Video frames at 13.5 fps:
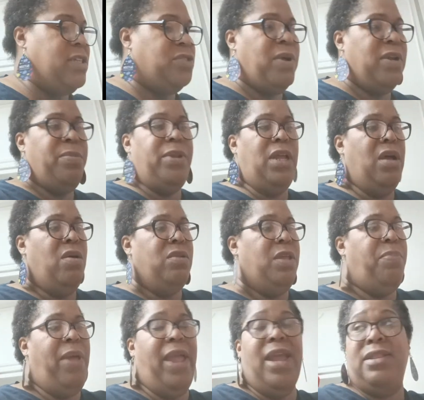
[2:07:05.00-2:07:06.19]
probably be the
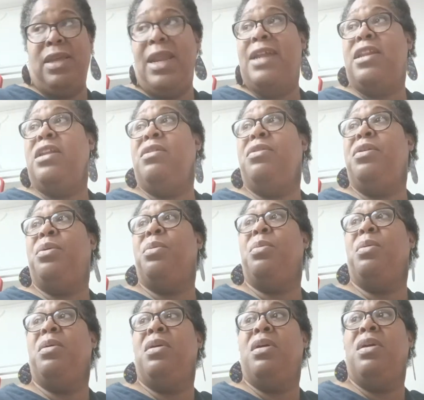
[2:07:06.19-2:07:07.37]
only pan that I didn't do.
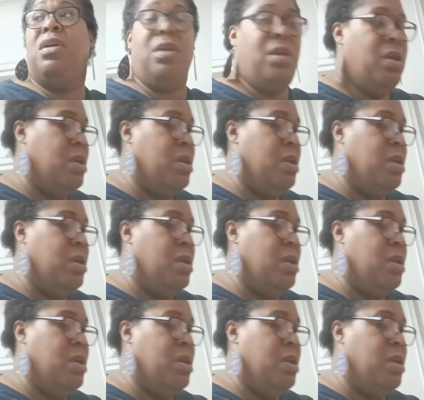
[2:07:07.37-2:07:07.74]
Okay.